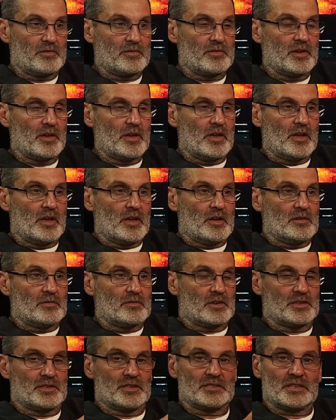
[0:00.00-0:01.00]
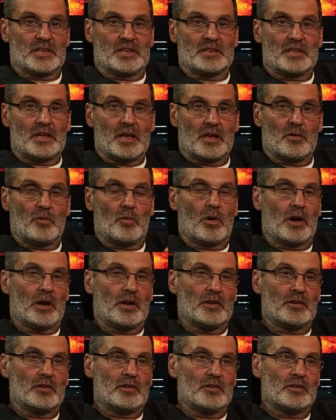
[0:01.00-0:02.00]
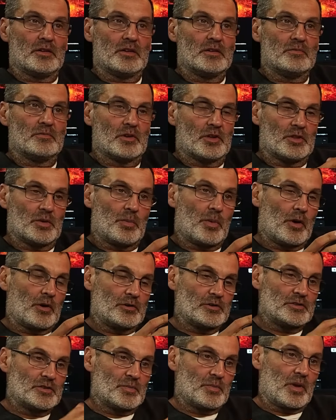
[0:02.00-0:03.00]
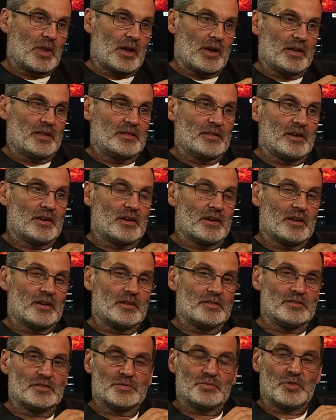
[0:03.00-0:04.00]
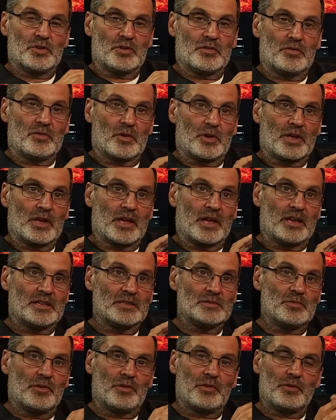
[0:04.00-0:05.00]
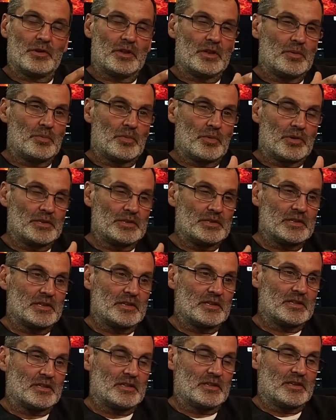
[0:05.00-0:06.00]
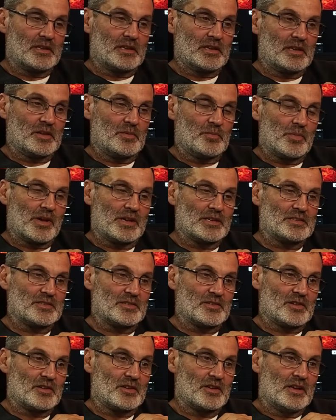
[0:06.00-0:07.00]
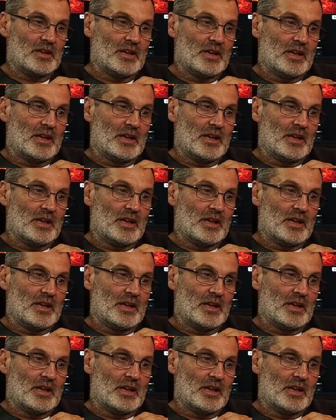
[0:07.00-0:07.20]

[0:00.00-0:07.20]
We got the ZK wired. We got the power supply in there in this beautiful case. We 3D printed the bezel.